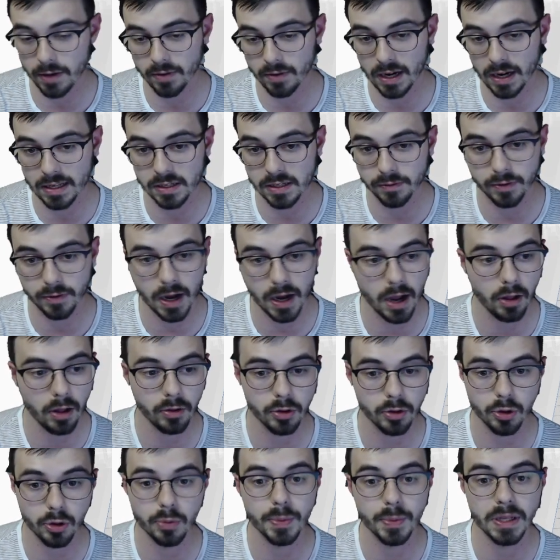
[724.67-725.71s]
it as a file. It
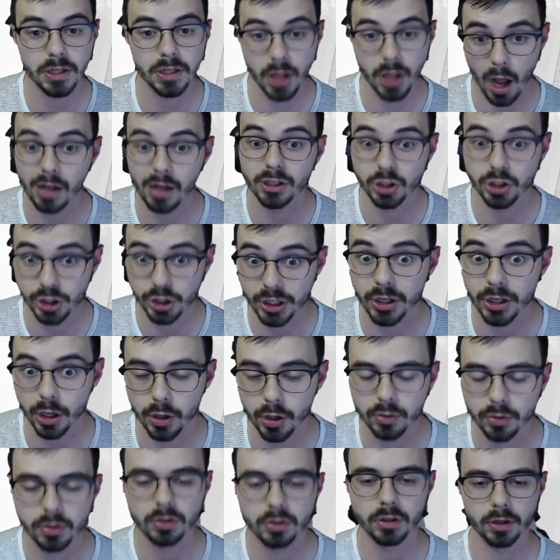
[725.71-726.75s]
would be .gcode.
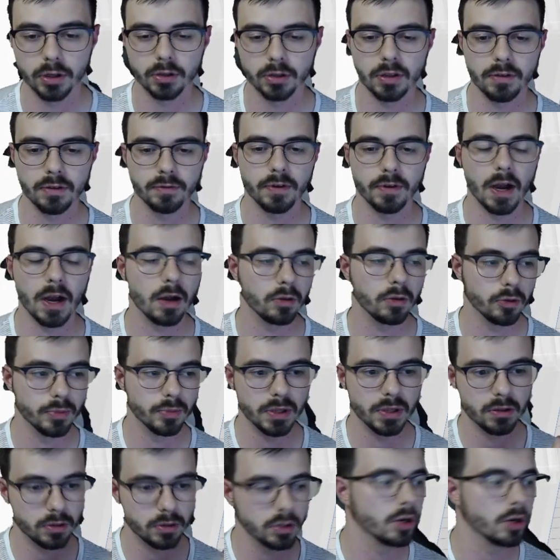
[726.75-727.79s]
Literally, the file will be,
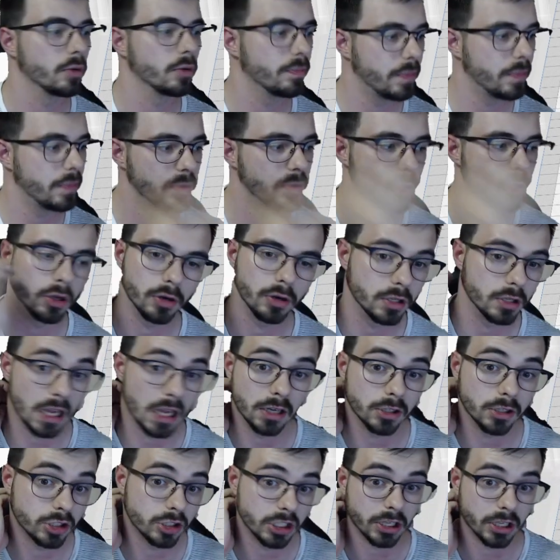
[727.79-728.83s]
you know, Baby
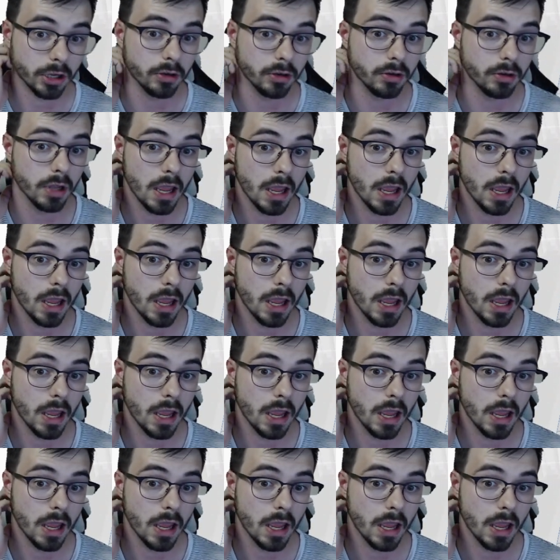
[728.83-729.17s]
babyyoda.gcode.